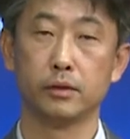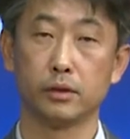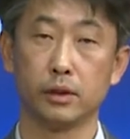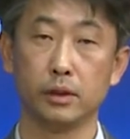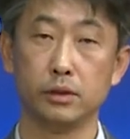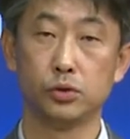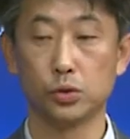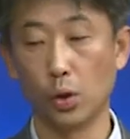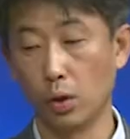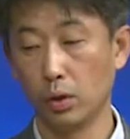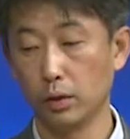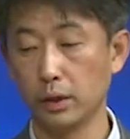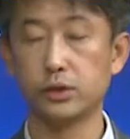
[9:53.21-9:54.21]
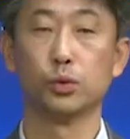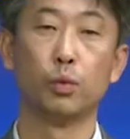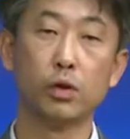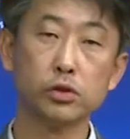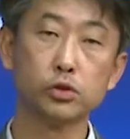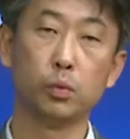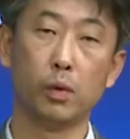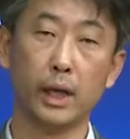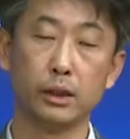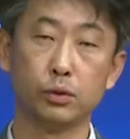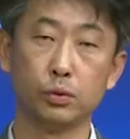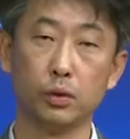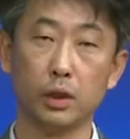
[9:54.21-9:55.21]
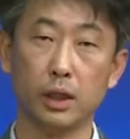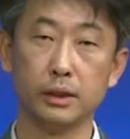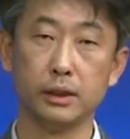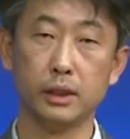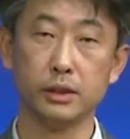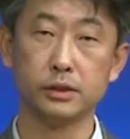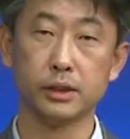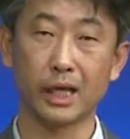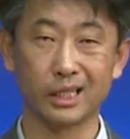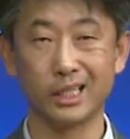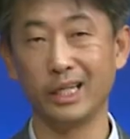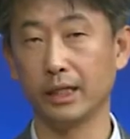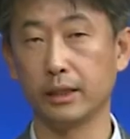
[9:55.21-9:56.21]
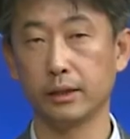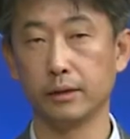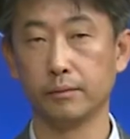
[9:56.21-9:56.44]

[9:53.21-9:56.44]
Okay? So it's worthwhile to learn this technique.